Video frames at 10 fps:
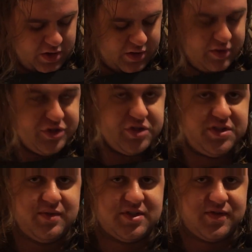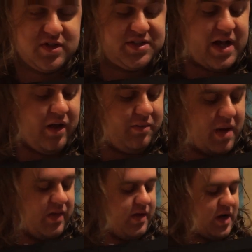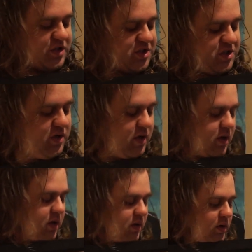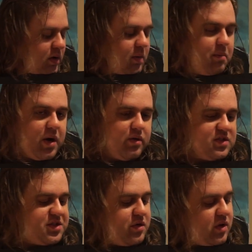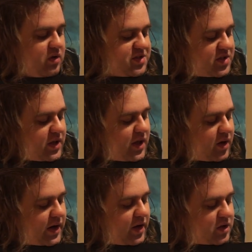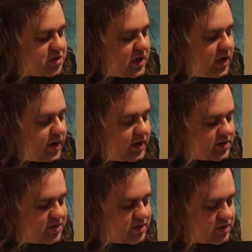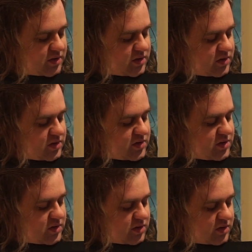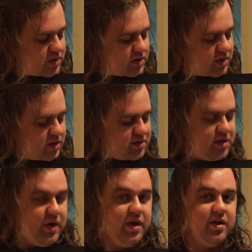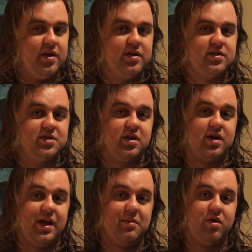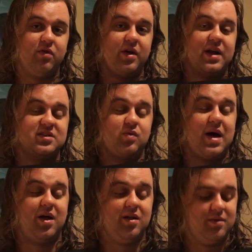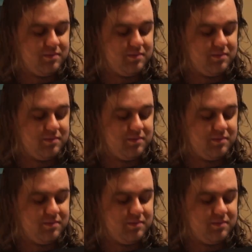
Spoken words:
New Jersey was first settled by the Dutch, but it was too close to the other English colonies, so England took a claim over it as well.